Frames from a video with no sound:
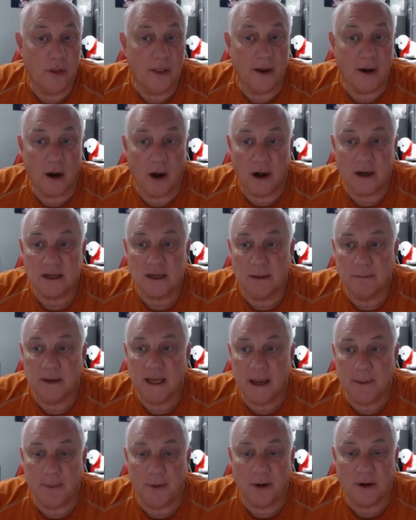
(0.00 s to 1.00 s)
there are some
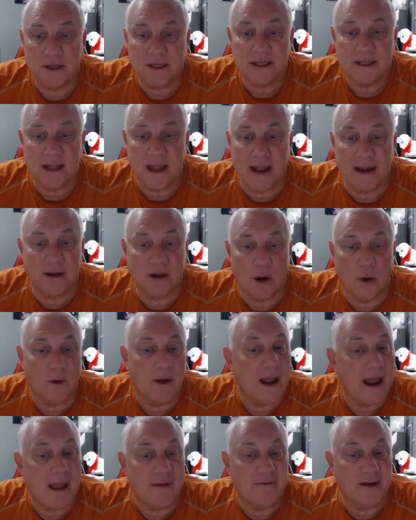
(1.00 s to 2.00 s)
keepers that don't
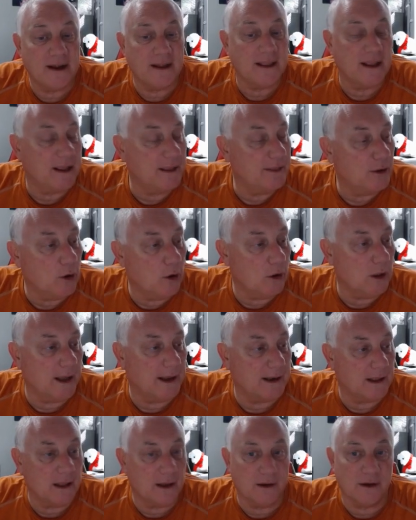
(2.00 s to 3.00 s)
have anything in the goal
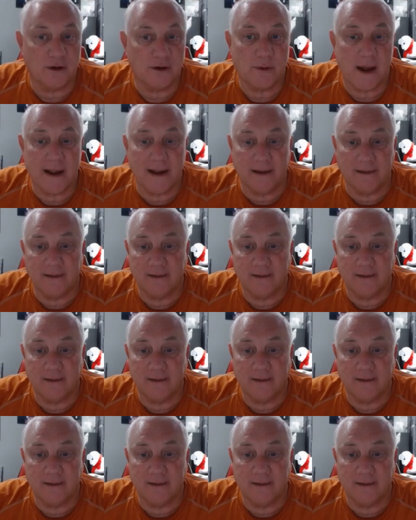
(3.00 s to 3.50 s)
line clearance rating.